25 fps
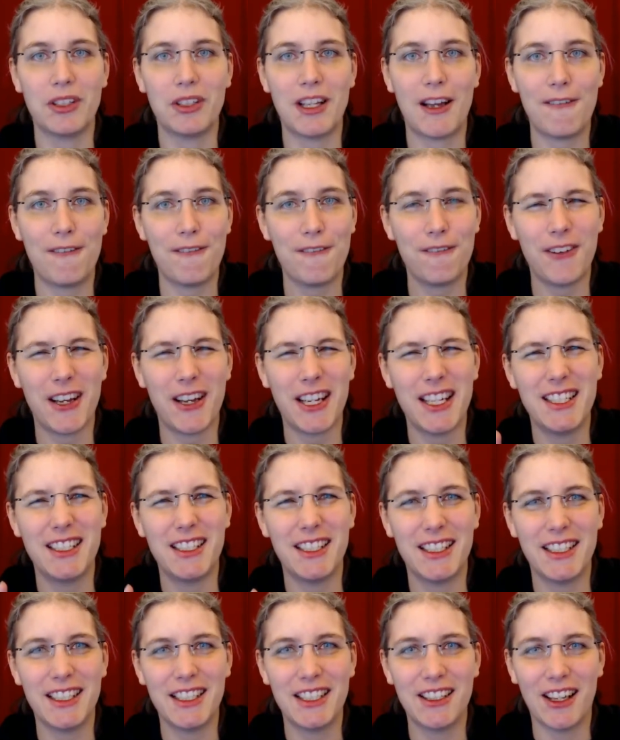I
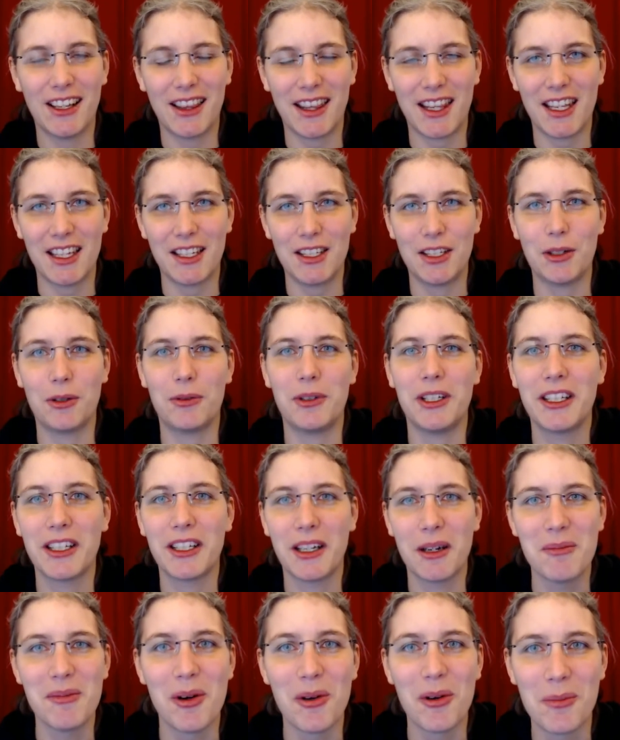finally got that eureka
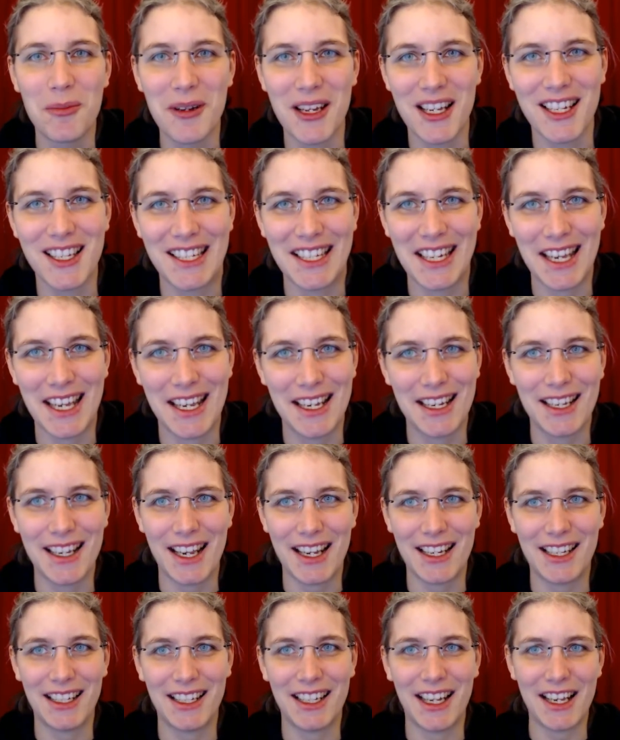moment and
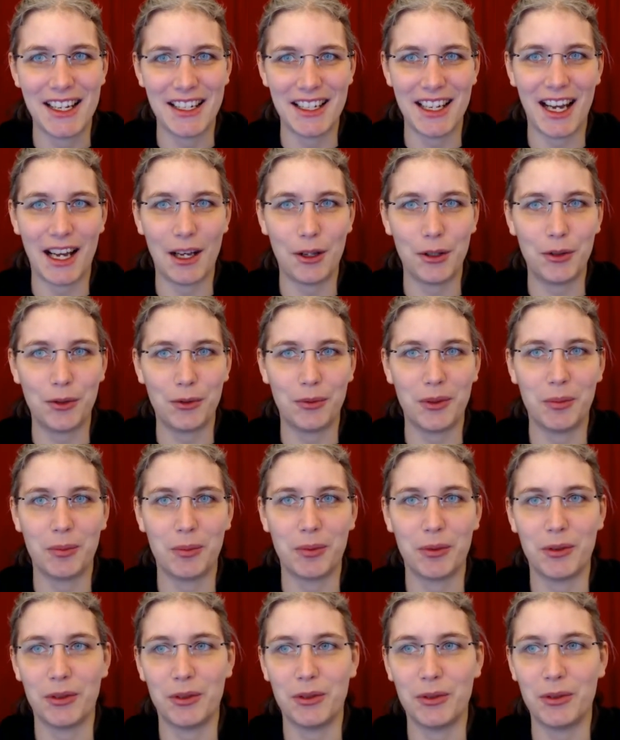had an idea how to
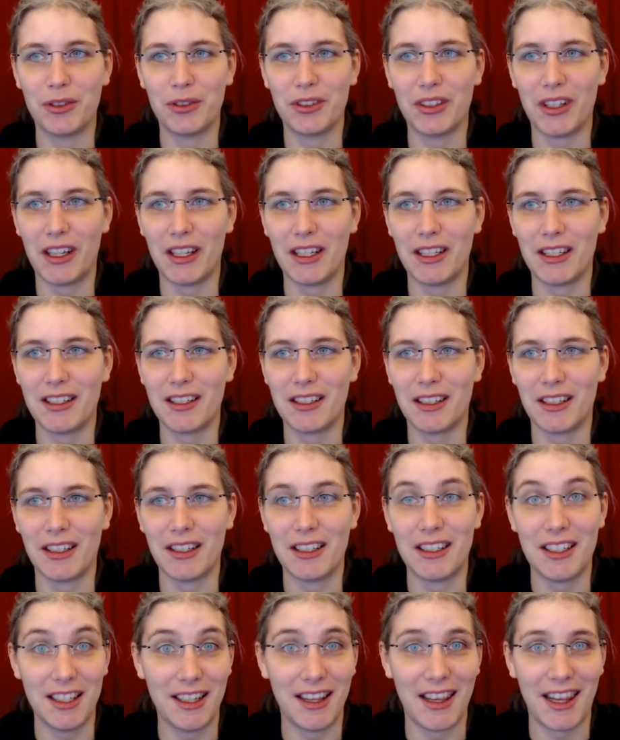reproduce and uh,
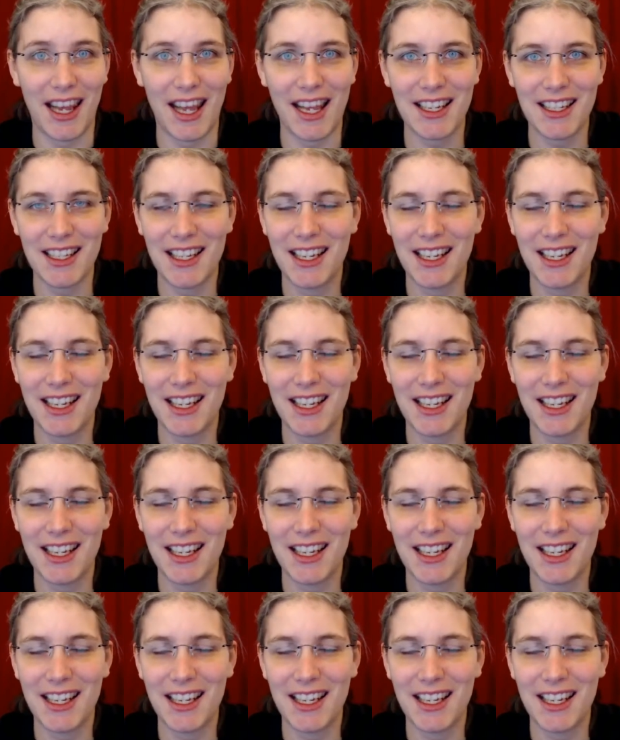did that.